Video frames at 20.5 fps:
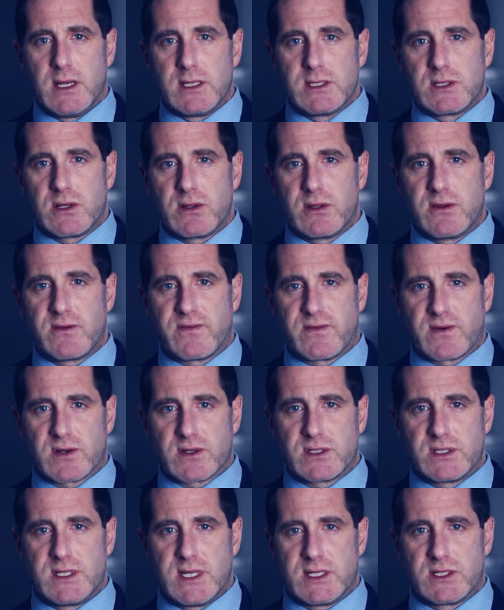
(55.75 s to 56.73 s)
So the
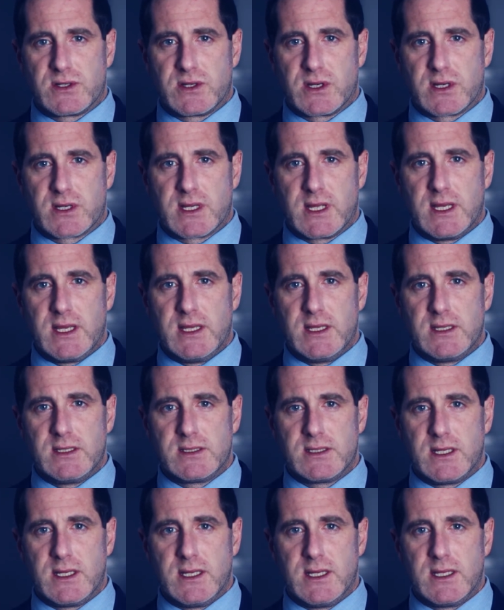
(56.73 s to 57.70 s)
first district
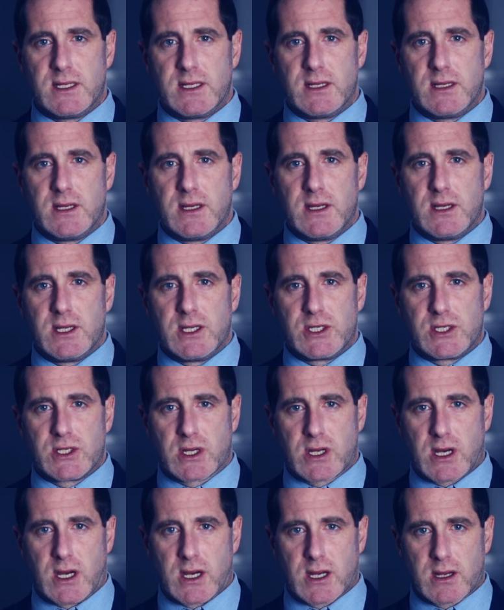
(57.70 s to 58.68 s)
is in
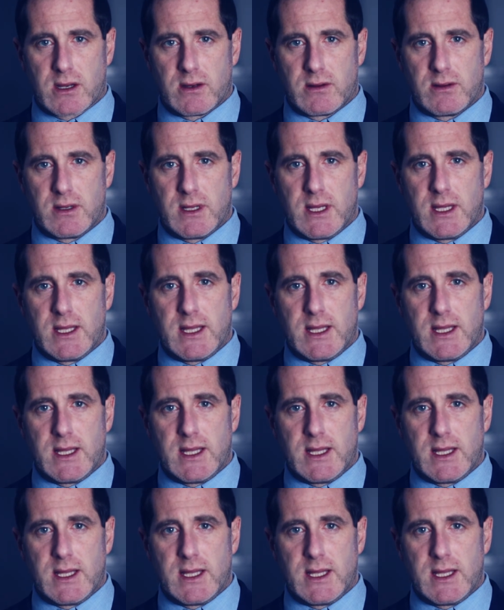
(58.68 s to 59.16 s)
Chicago.